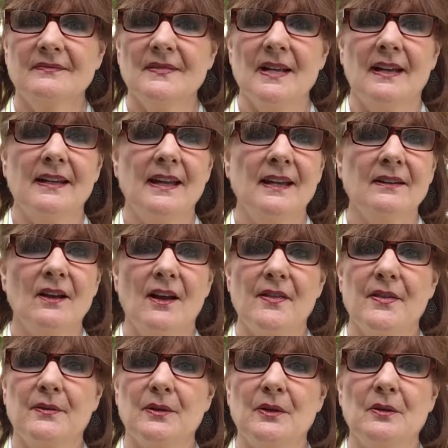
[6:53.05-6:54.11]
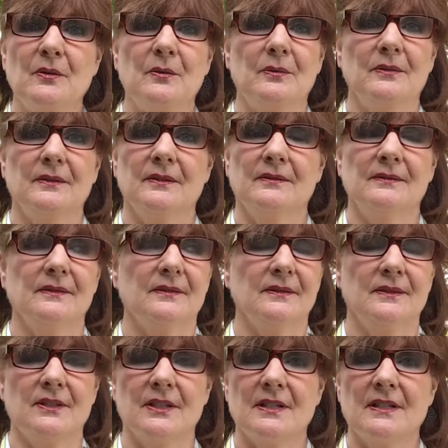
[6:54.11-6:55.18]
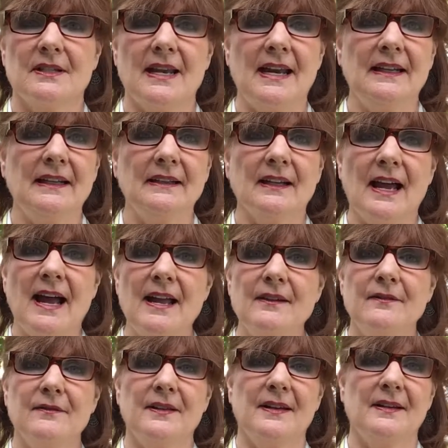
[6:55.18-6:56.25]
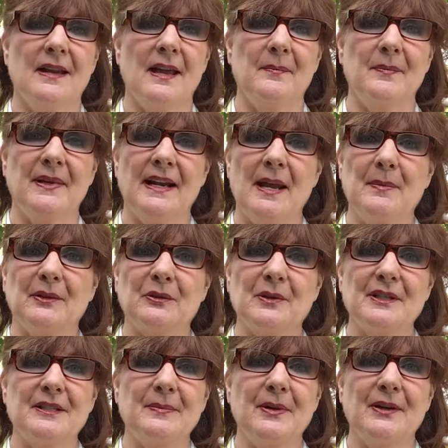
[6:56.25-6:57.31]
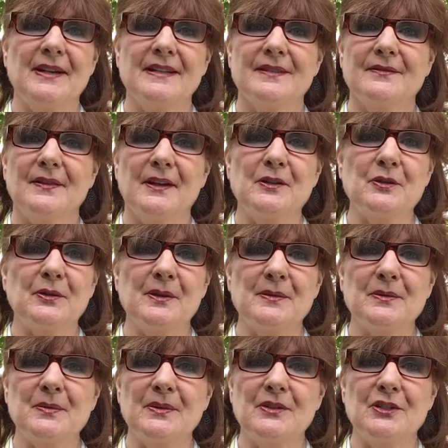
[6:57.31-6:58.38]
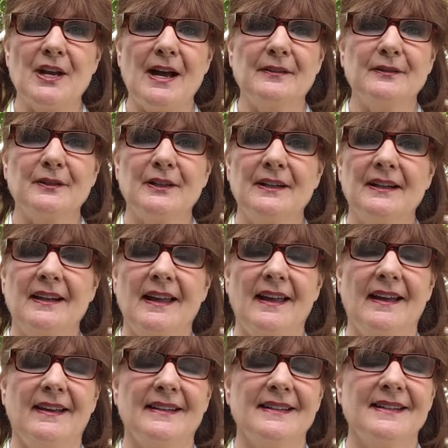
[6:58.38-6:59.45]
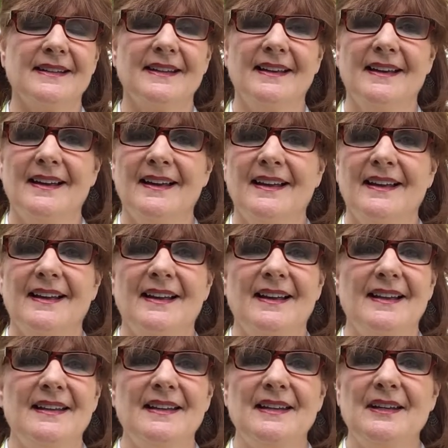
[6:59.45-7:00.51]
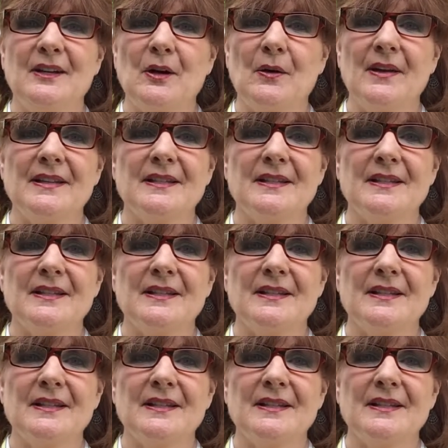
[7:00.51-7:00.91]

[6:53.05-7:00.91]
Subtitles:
again gone through just daily life and have been able to experience fun trips with Jafra, and you know,